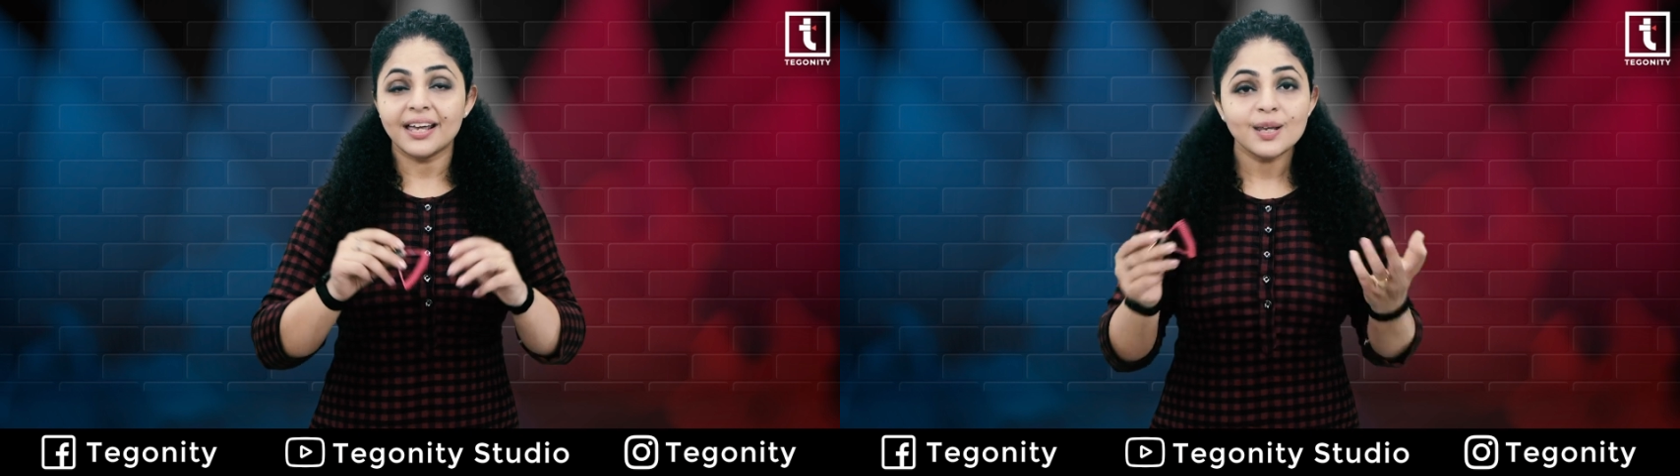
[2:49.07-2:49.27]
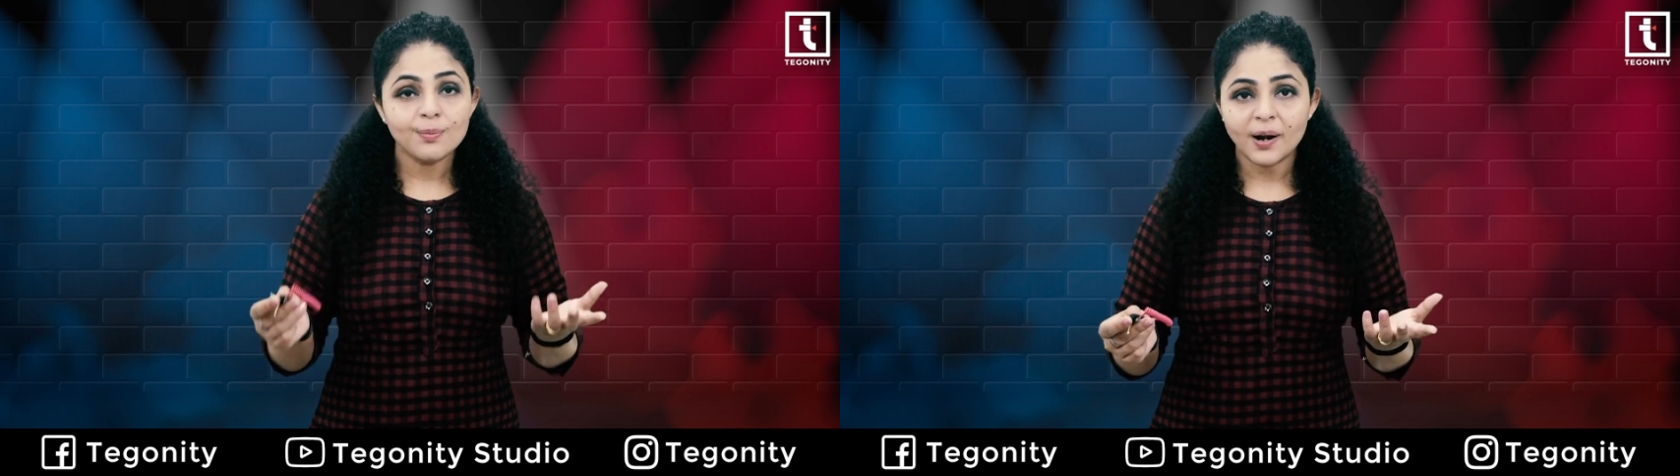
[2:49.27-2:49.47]

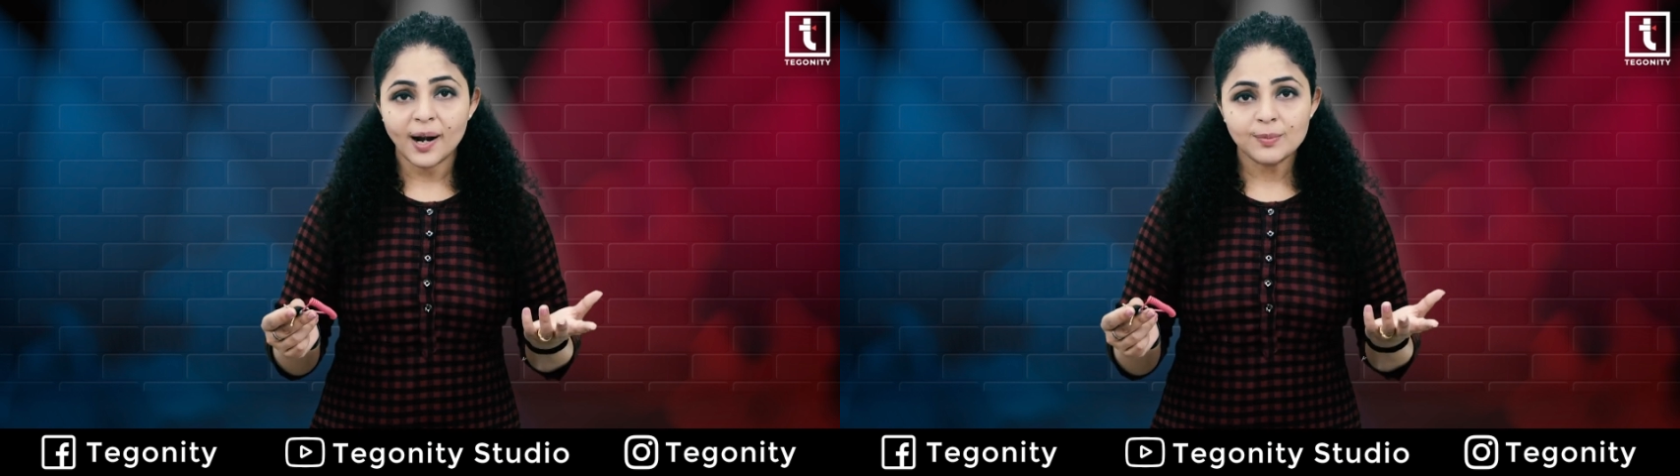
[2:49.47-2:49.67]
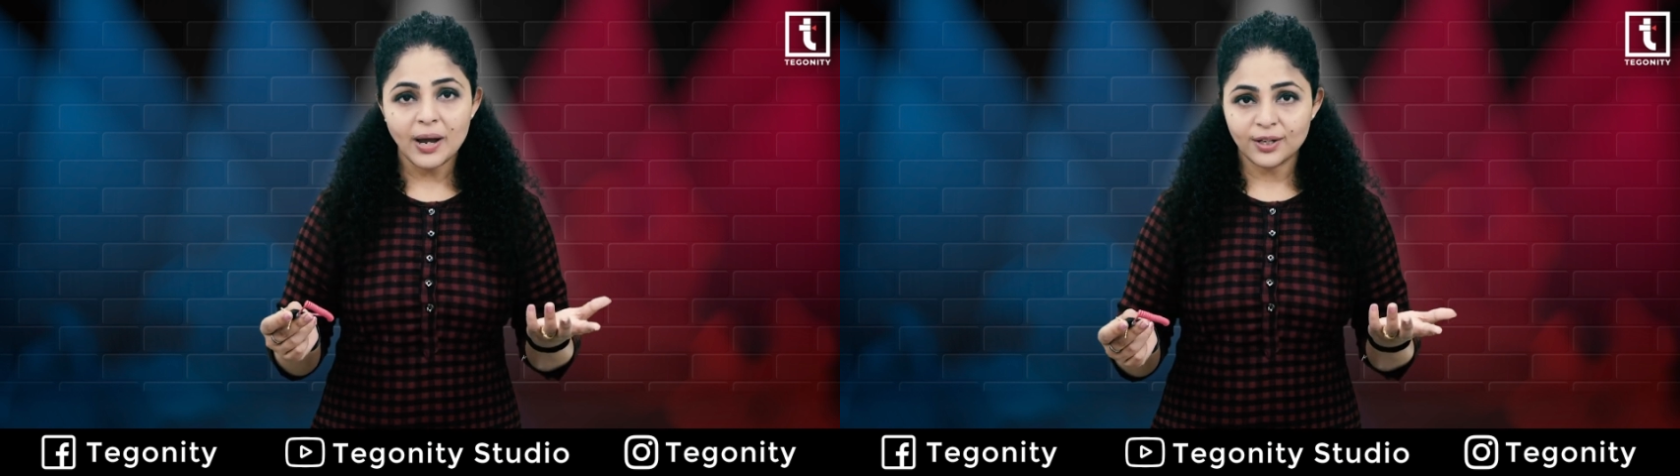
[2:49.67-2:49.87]
any
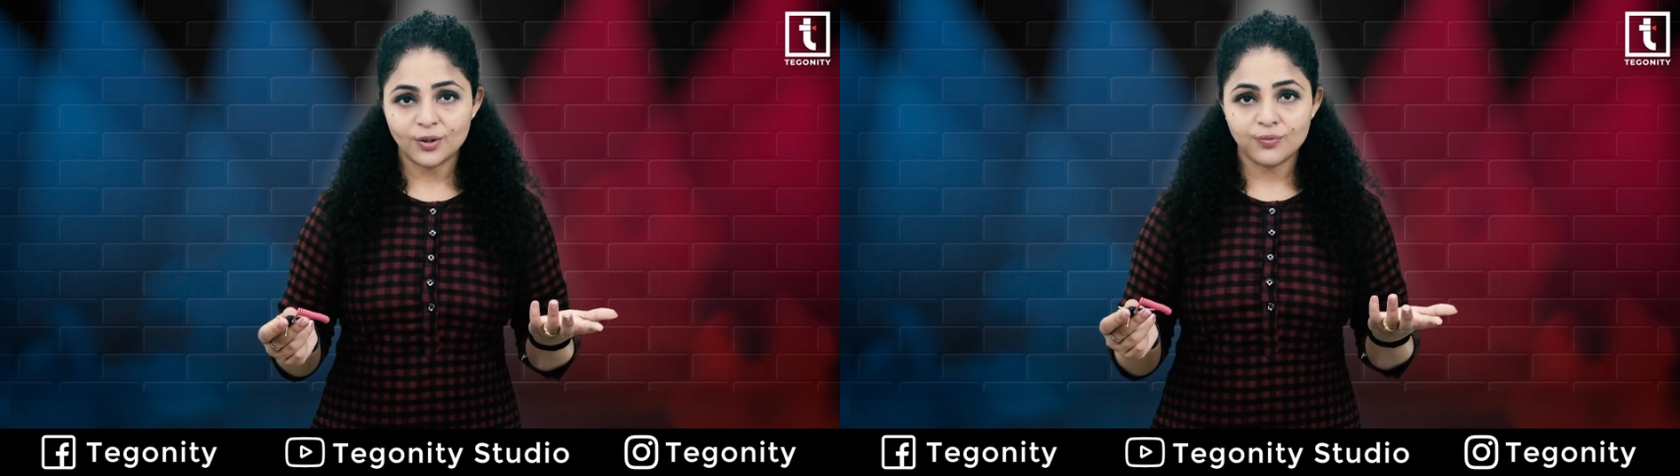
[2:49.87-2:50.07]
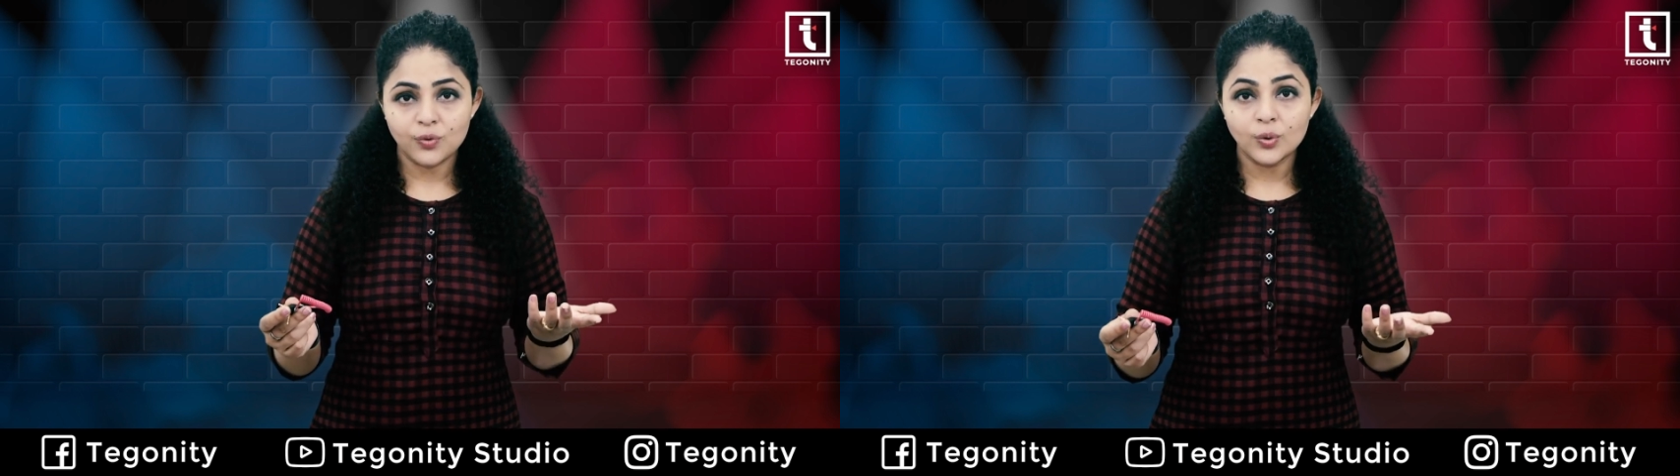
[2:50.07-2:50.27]
brand
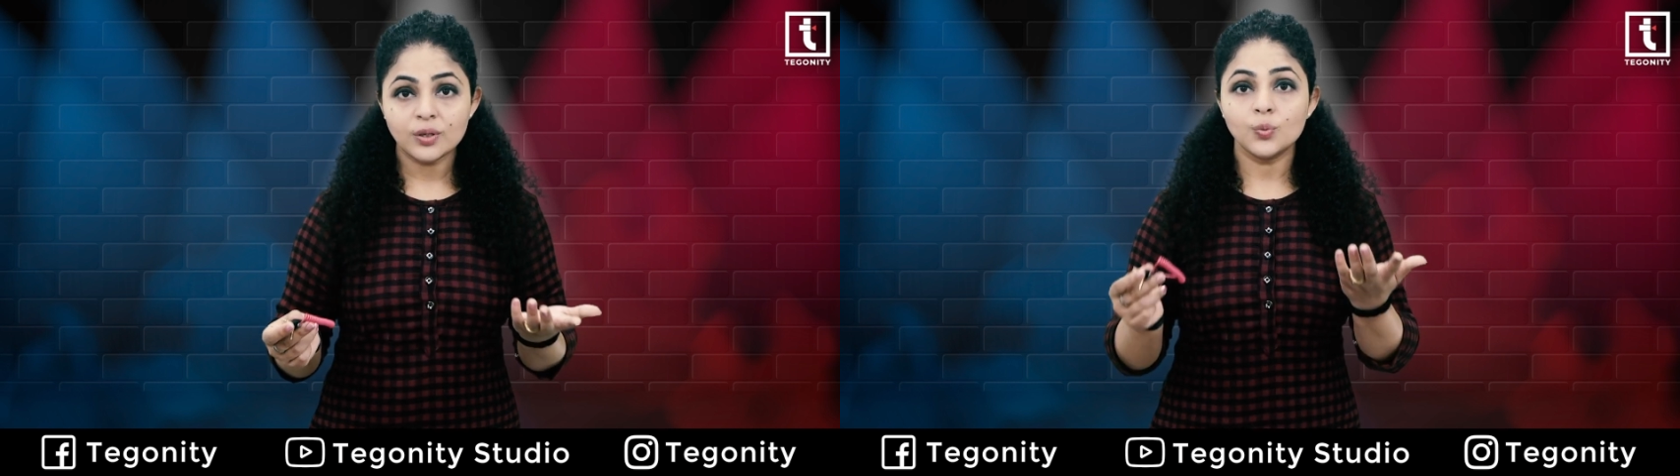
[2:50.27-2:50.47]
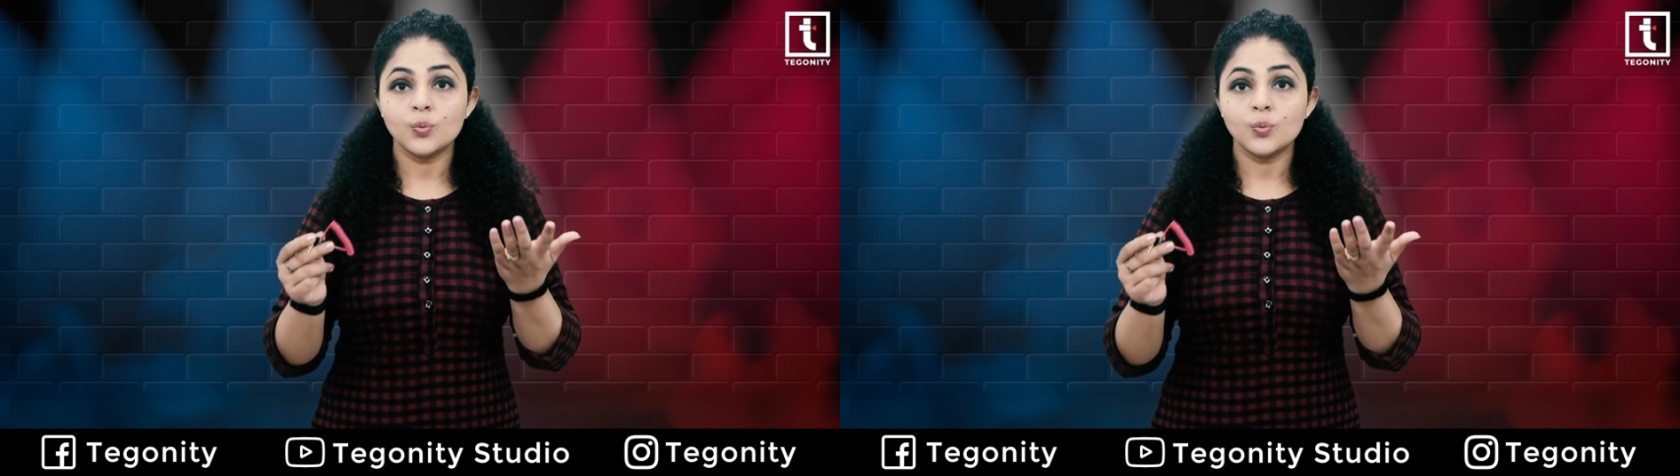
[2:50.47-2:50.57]
microphone